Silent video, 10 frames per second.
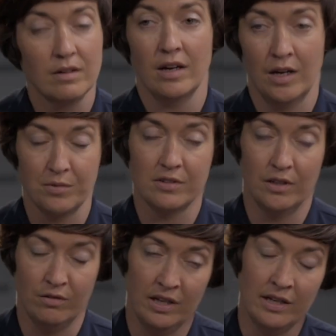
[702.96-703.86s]

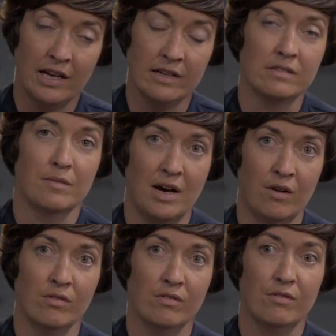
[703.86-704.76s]
Absolutely. It's
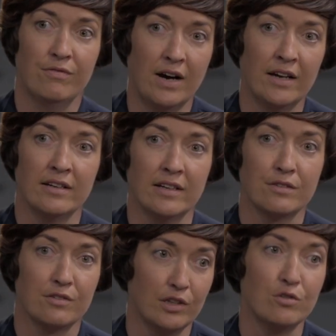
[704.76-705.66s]
about finding
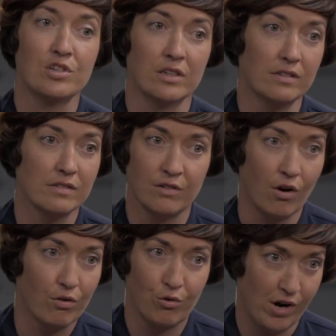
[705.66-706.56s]
solutions,
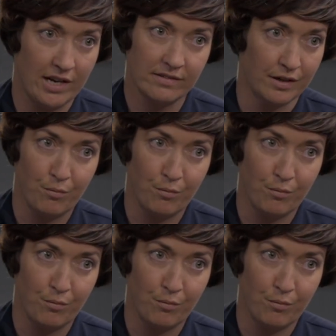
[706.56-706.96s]
not creating